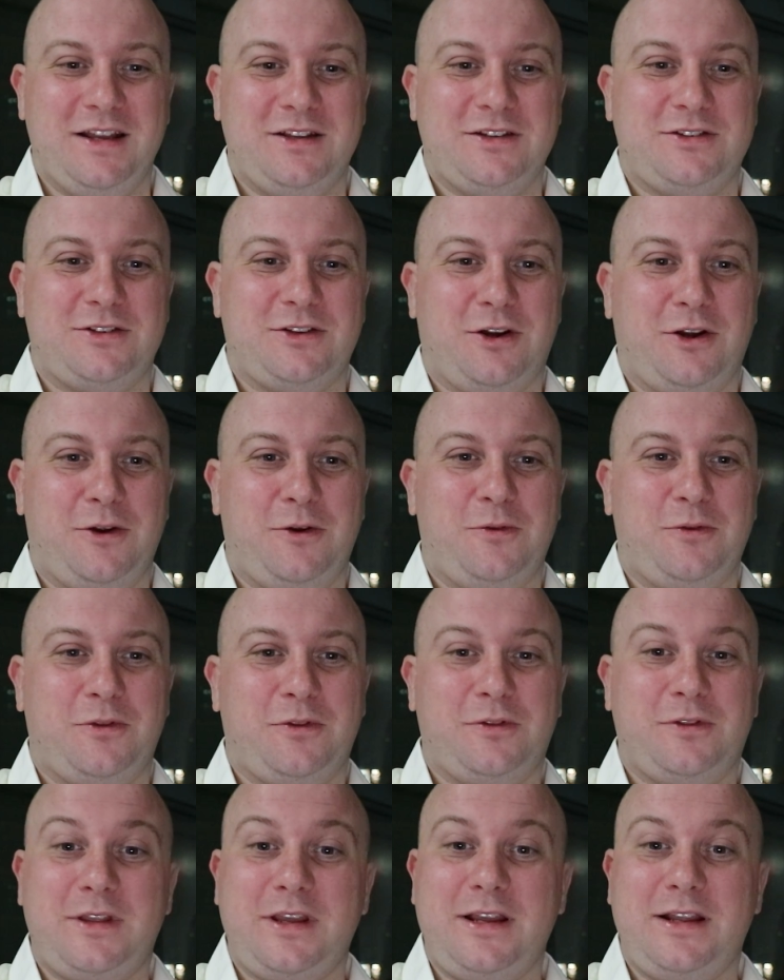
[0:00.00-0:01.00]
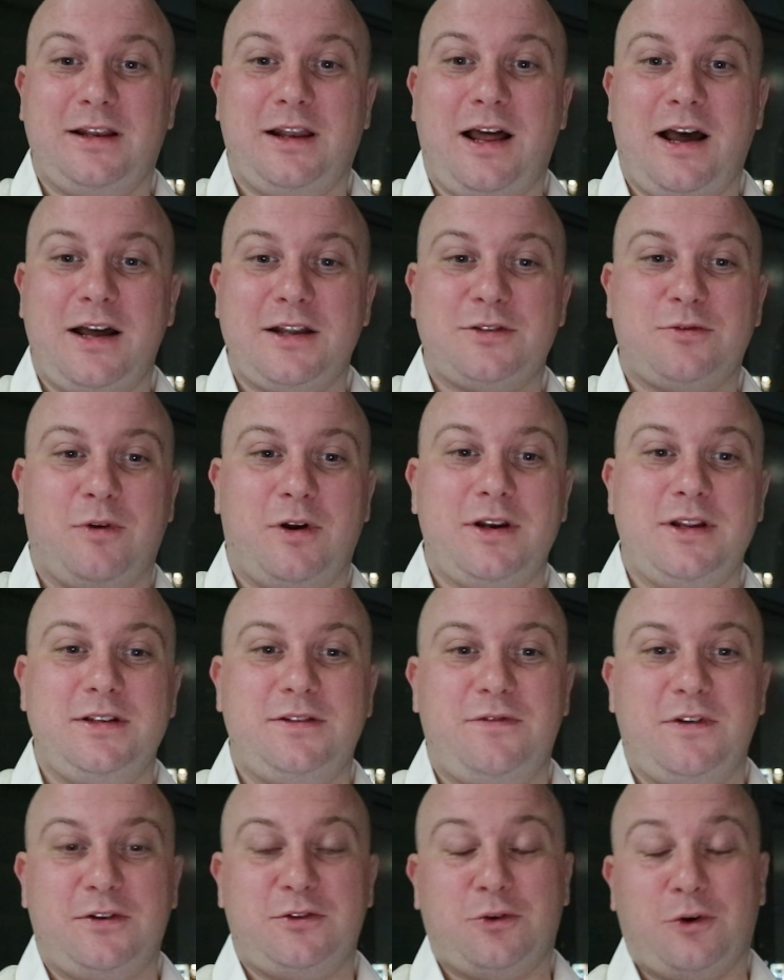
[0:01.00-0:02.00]
So the last one
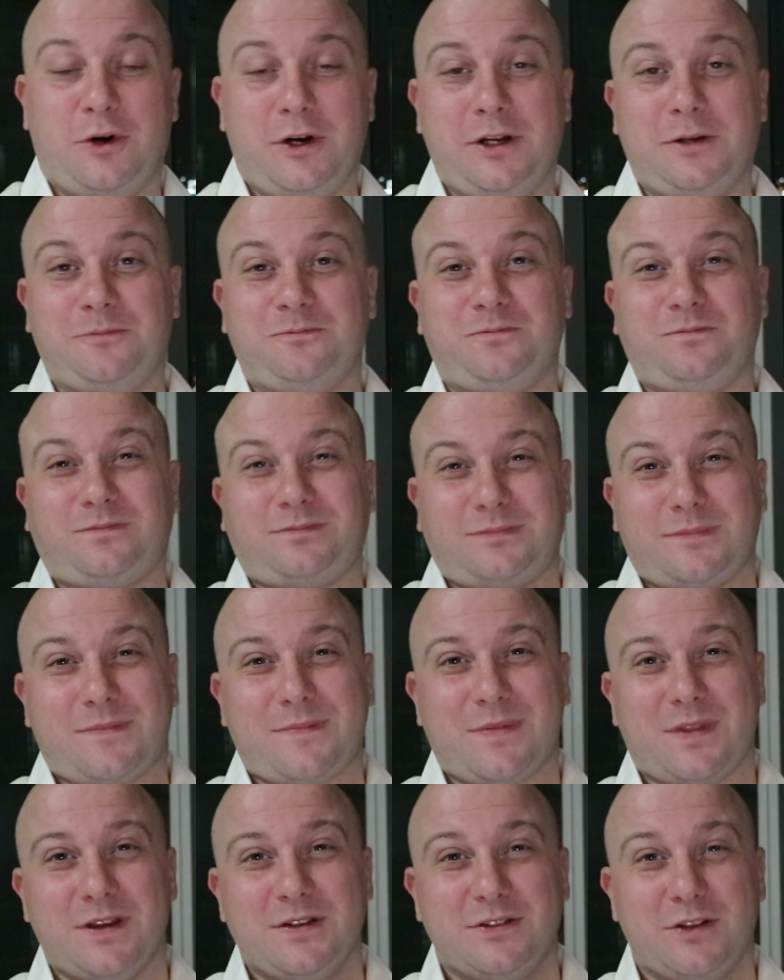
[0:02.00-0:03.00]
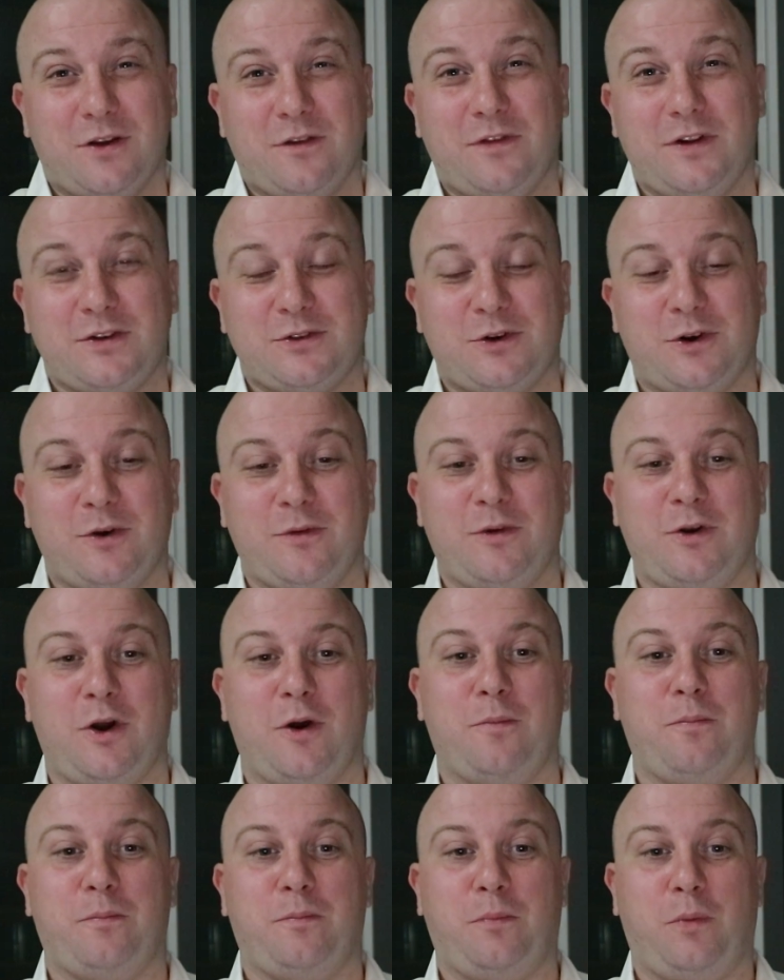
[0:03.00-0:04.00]
is Victoria. So Victoria, we've
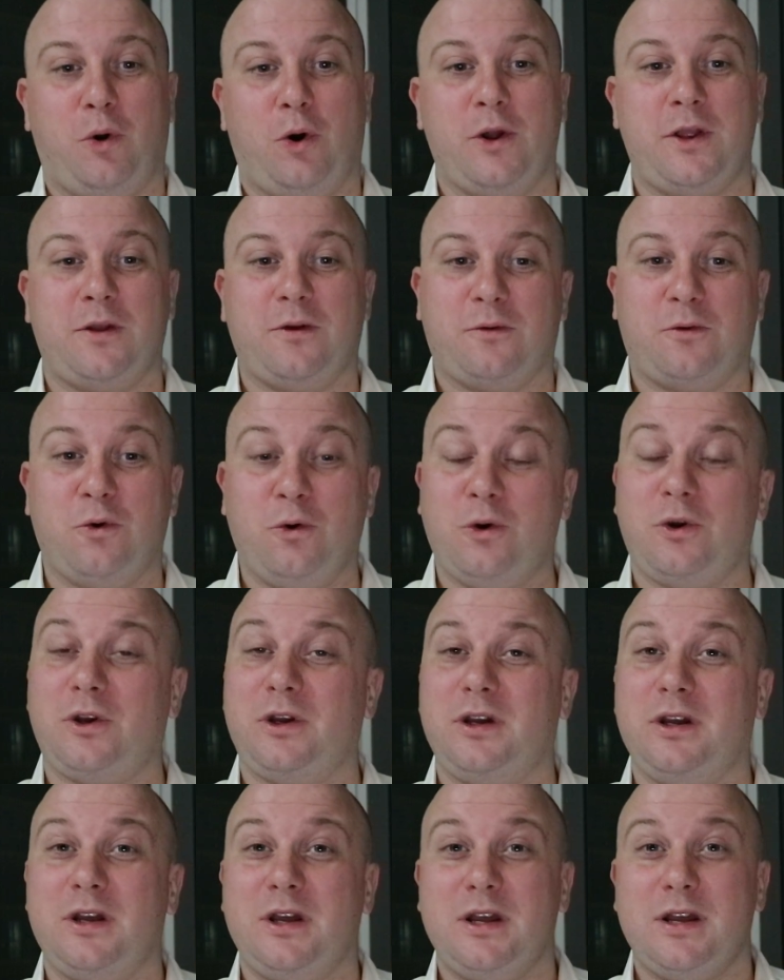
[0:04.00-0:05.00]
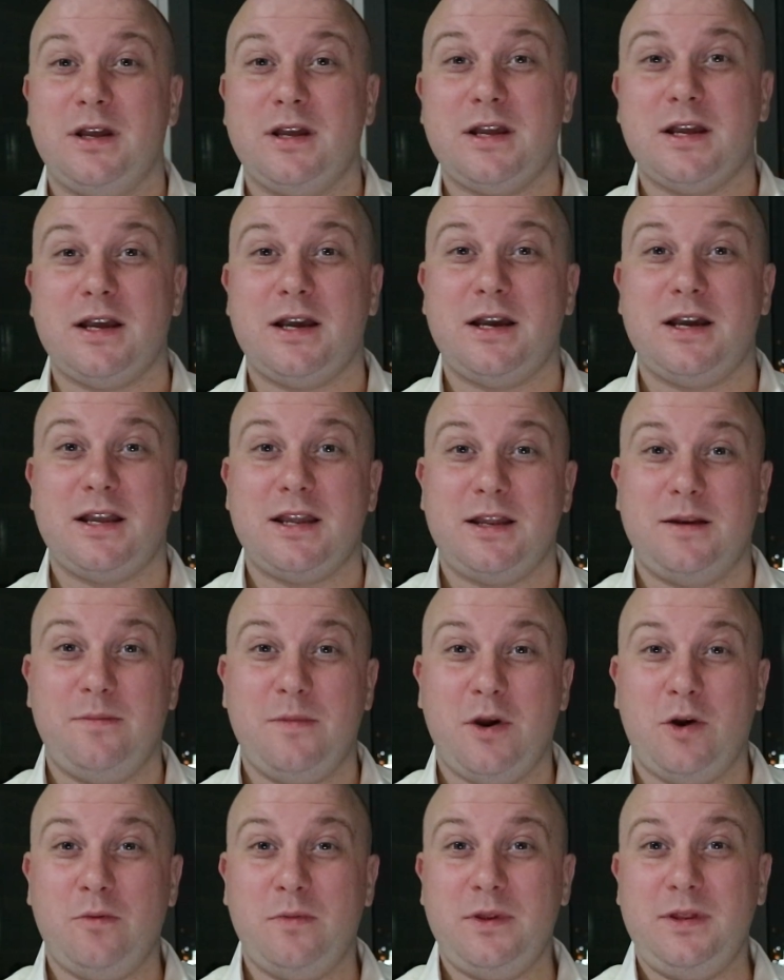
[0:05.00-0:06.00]
got Point Cook in
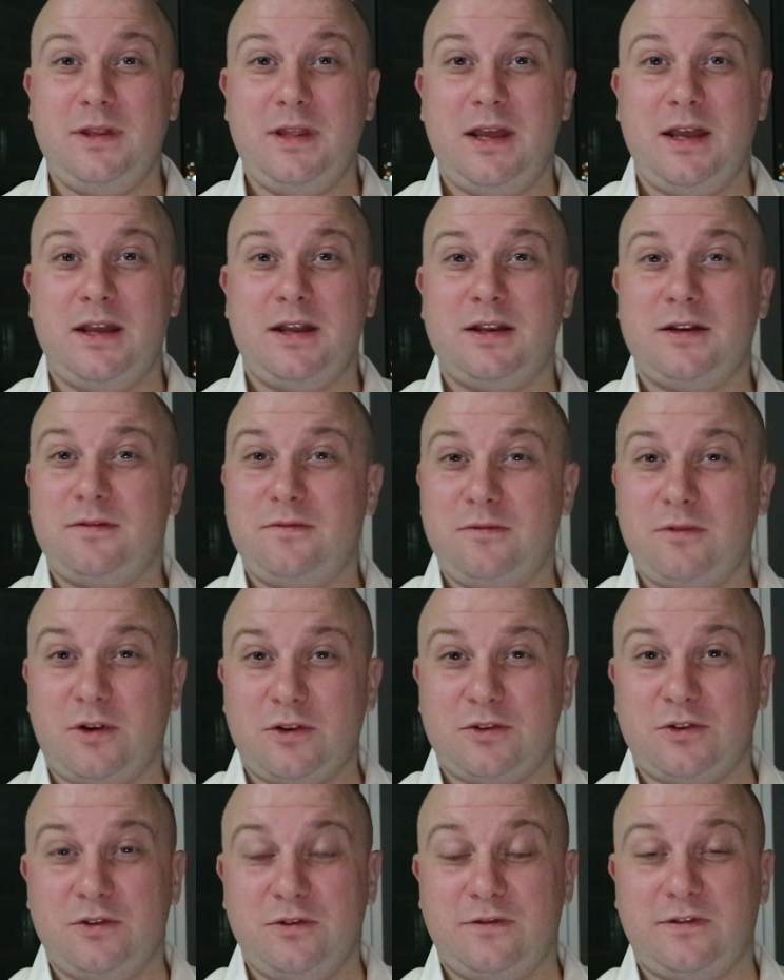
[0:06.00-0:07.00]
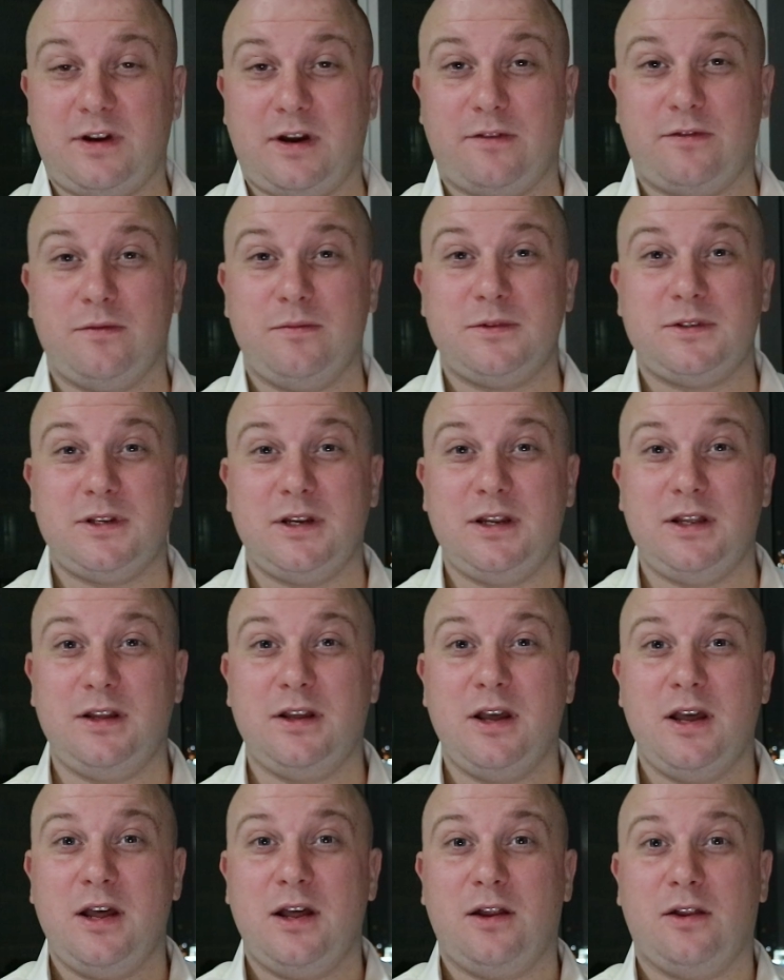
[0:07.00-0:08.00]
Melbourne there, not too far from
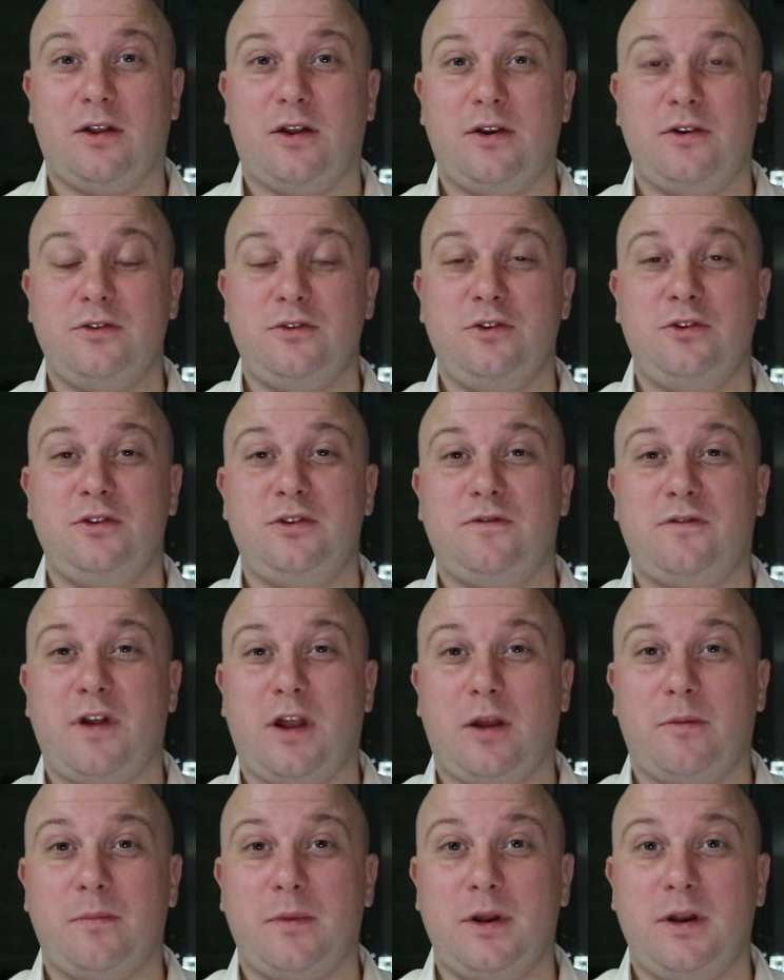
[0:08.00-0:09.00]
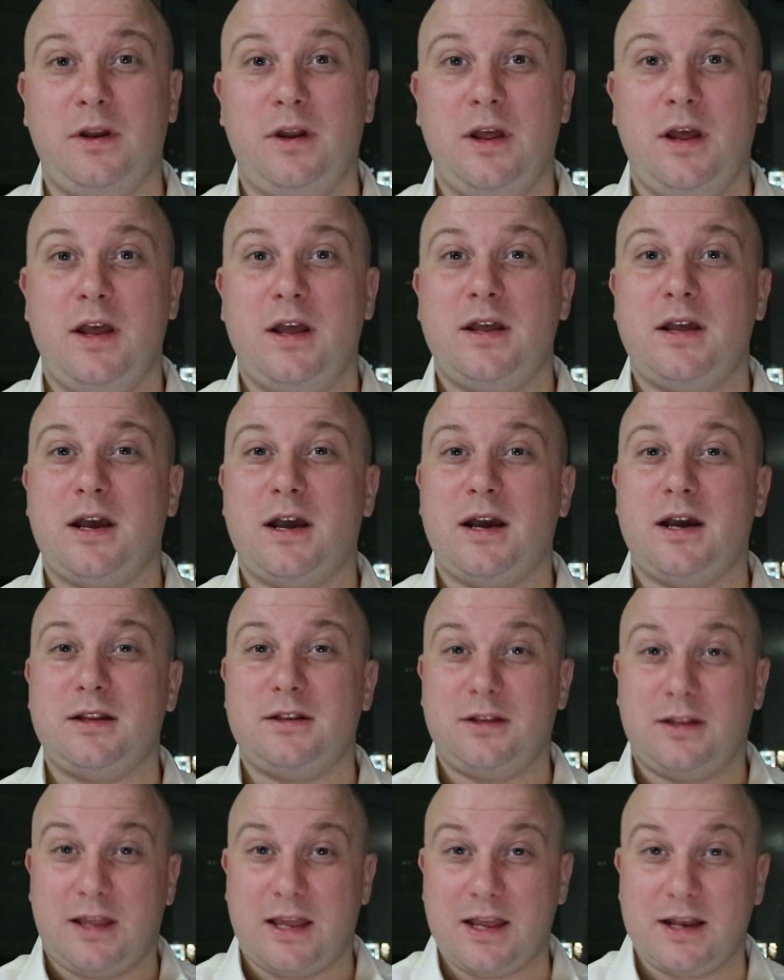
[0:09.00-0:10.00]
City. A lot of new development.
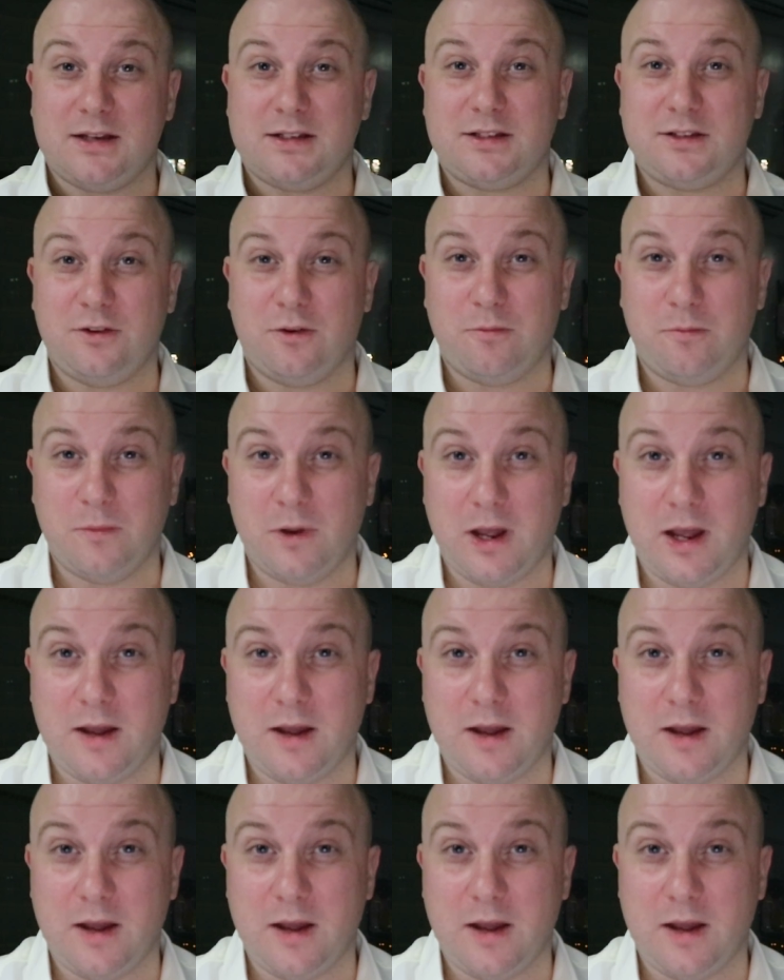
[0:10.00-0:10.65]
You can still